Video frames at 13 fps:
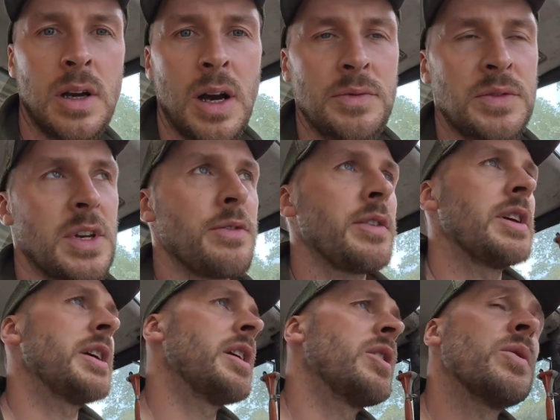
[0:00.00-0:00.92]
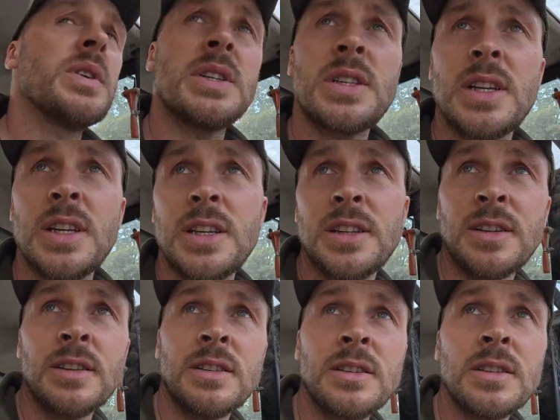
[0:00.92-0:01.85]
I've definitely noticed in
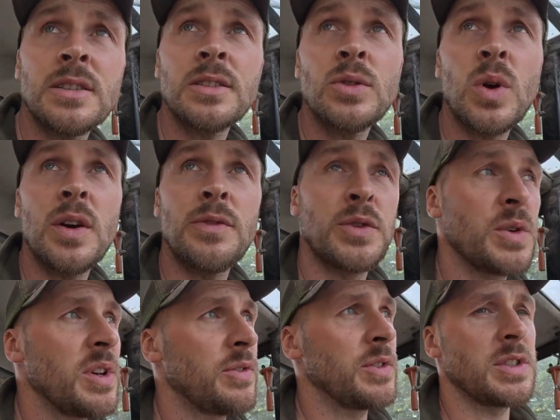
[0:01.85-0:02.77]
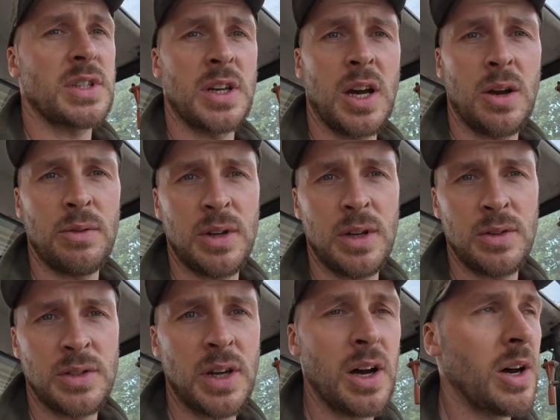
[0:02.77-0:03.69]
quite a few different
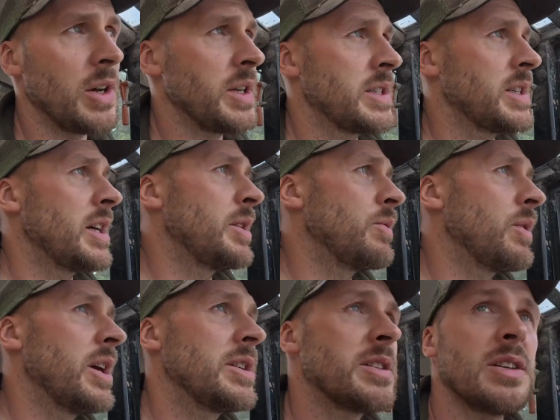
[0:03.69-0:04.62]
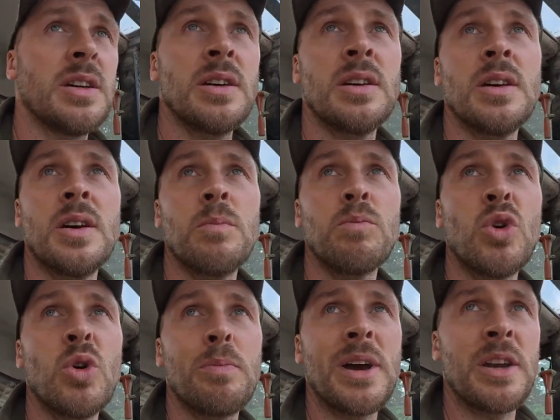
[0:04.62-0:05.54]
scenarios that higher seed rates are
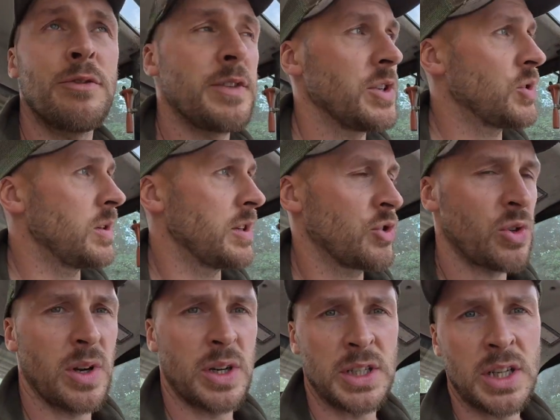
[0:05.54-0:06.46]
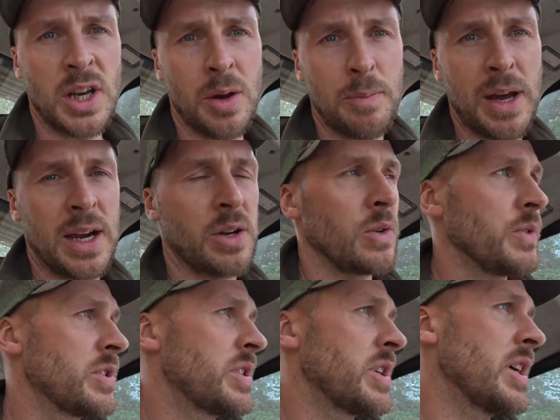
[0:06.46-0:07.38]
more beneficial than trying to cut back
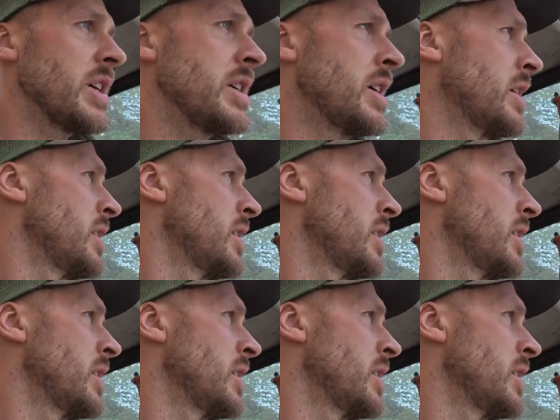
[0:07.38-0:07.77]
on seed.